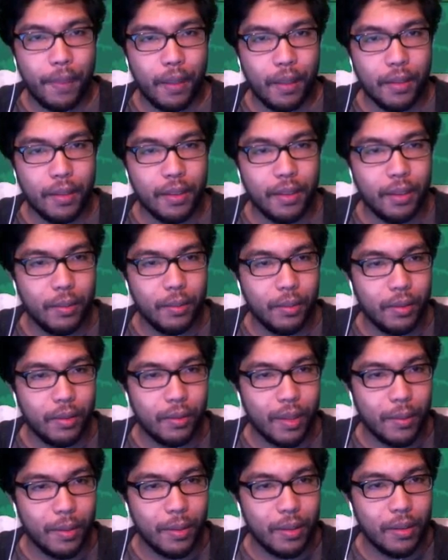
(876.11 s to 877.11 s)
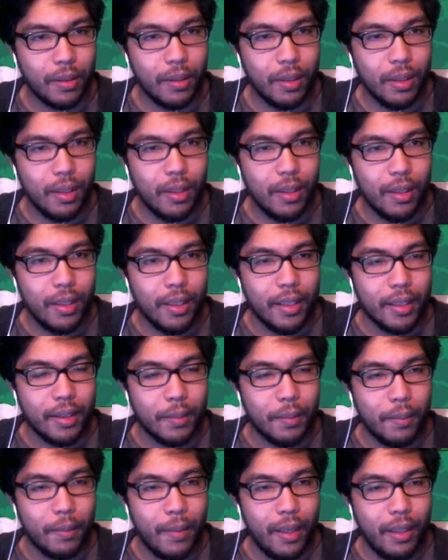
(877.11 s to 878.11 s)
let's see, let's grab this, is
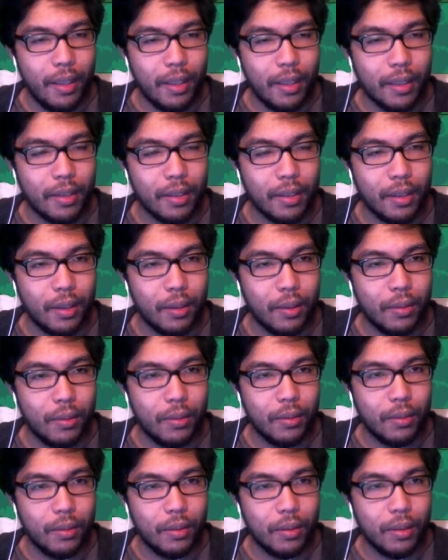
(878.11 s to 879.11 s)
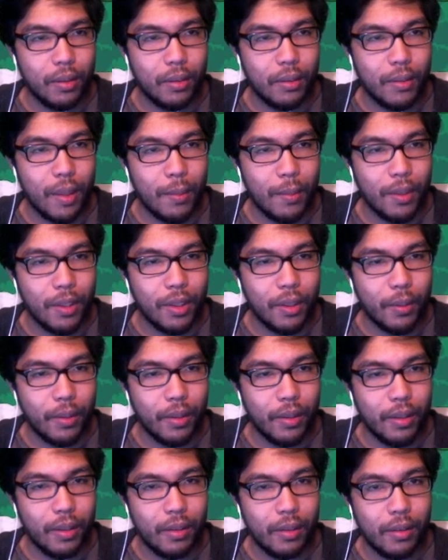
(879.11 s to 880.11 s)
making it so, um, how much do I
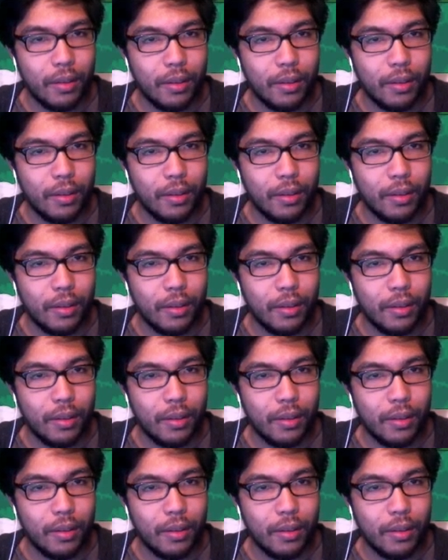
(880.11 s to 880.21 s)
need?